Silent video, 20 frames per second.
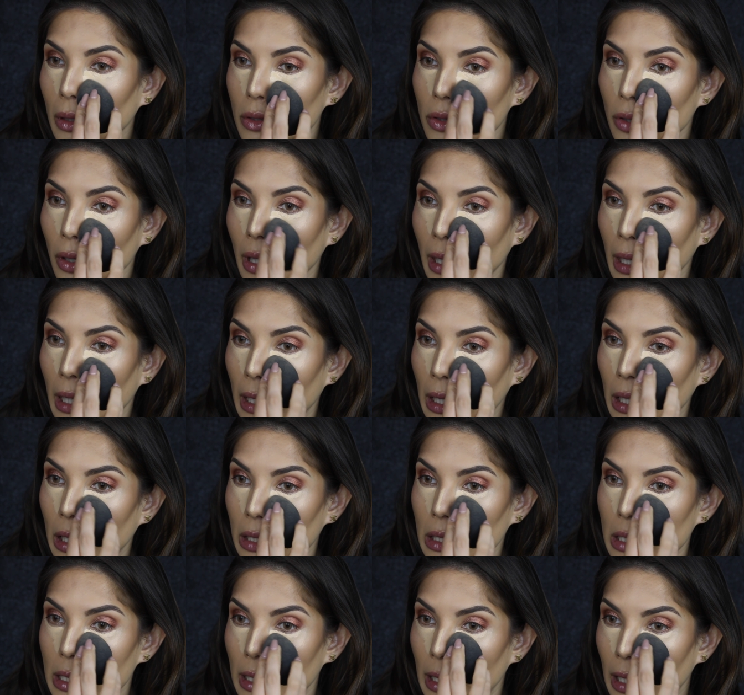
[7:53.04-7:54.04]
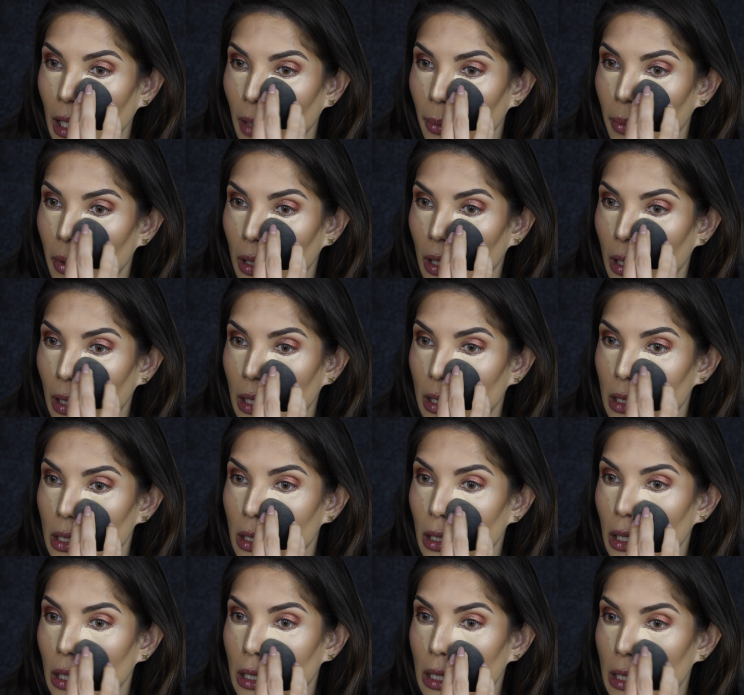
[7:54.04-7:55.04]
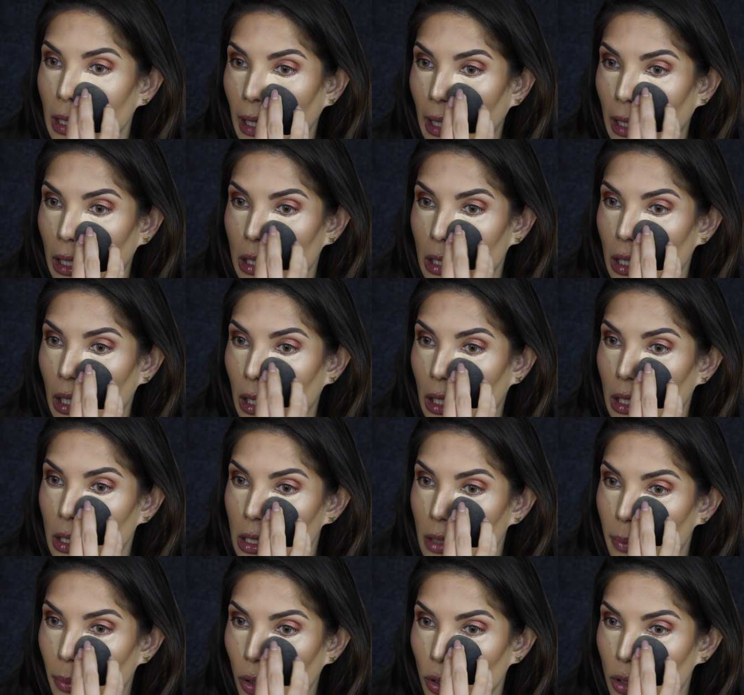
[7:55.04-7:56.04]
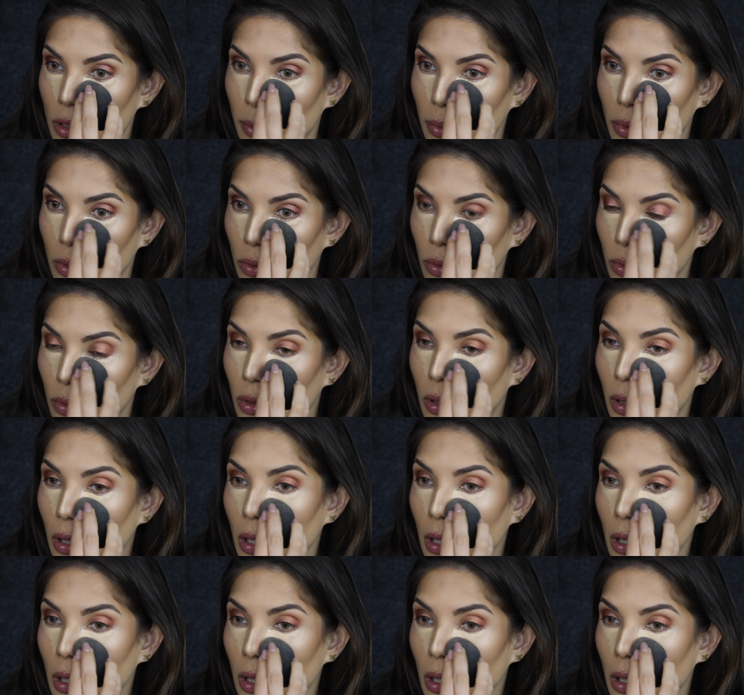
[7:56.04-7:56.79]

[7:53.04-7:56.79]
Trying to keep it as contained as possible.